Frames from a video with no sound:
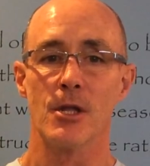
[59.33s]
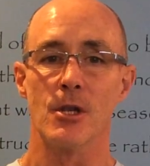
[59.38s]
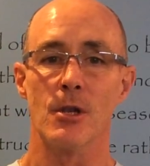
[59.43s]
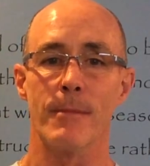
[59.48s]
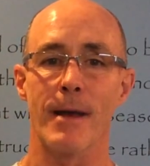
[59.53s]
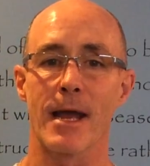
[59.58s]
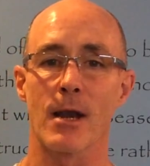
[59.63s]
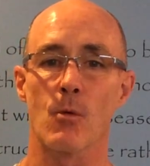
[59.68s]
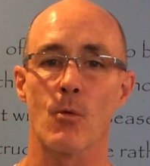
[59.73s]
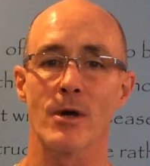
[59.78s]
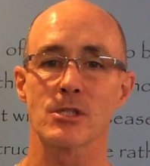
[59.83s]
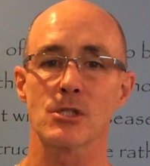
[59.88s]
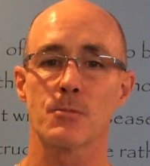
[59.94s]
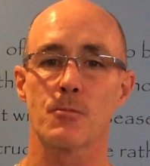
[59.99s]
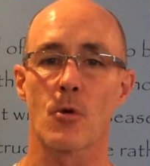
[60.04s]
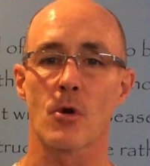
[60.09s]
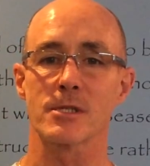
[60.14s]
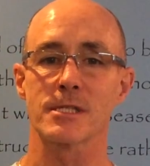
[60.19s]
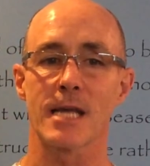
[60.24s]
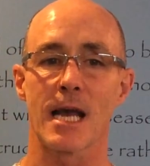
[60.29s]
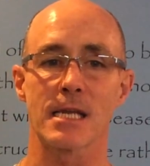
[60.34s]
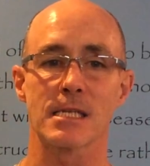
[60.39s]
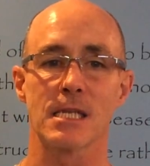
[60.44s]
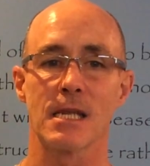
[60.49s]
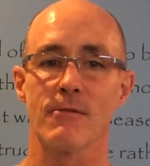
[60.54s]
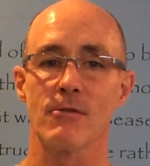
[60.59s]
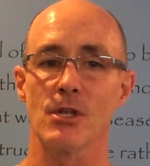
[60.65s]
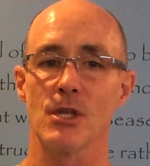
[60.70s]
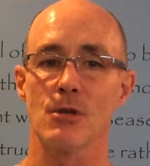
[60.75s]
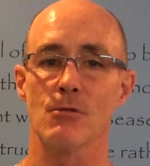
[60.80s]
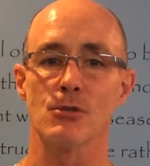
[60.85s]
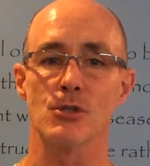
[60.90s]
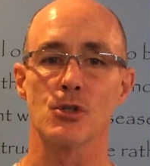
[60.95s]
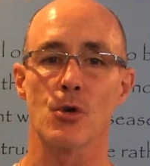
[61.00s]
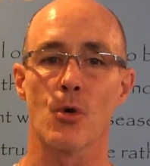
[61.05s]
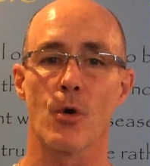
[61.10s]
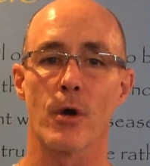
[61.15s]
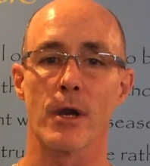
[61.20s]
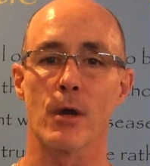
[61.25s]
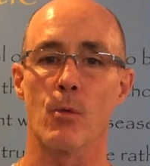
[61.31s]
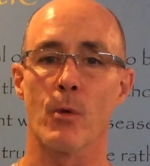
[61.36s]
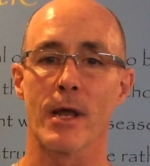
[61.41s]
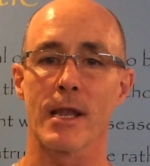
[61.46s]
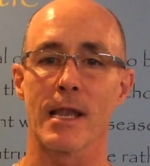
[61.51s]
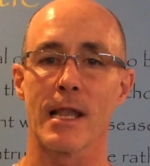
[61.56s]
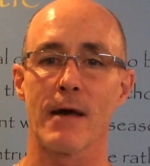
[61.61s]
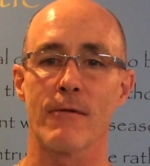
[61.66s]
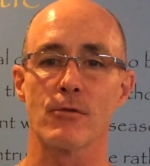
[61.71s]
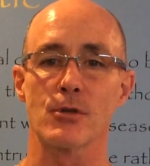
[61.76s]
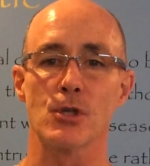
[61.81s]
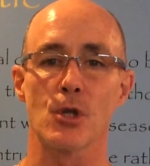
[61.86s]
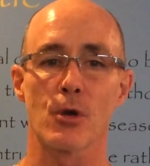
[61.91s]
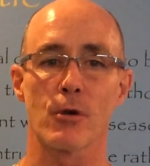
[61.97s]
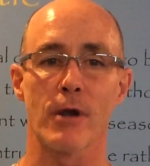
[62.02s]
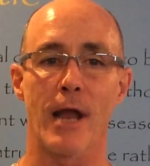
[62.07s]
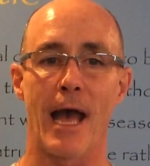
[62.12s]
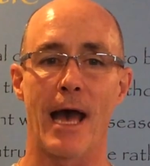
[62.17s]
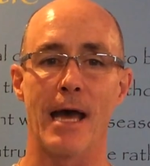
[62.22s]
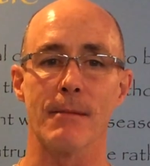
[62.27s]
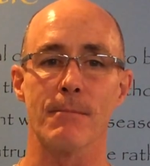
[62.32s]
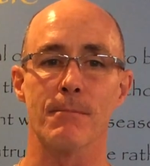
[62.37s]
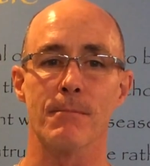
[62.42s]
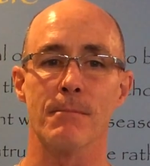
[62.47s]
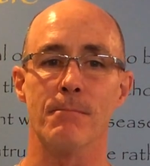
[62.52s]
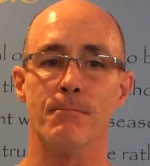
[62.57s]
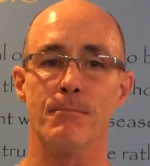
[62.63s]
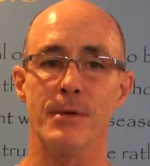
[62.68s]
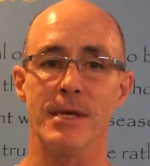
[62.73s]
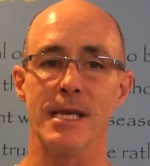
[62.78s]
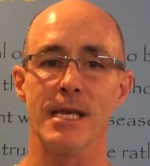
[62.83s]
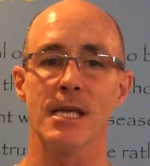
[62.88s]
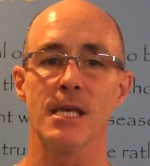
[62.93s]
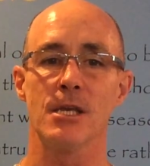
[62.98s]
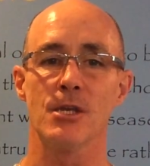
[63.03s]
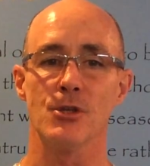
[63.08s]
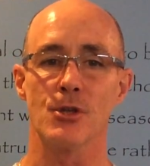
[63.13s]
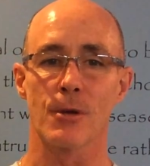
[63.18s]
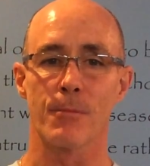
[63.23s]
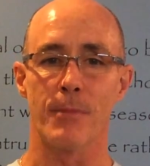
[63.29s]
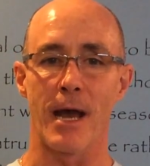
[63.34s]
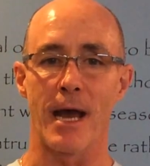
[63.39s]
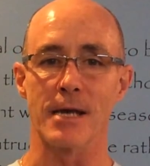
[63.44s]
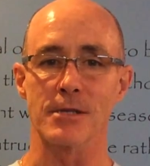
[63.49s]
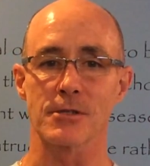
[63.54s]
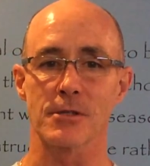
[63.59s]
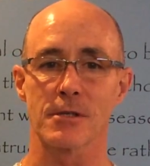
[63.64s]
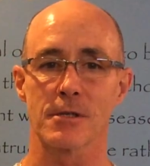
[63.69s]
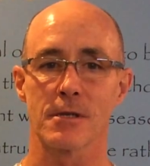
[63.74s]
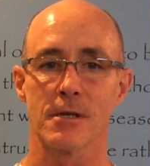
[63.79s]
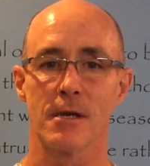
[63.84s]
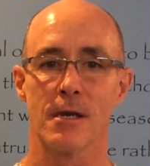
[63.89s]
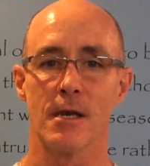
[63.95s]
No matter what sports activity you enjoy or what level you're at, be your best.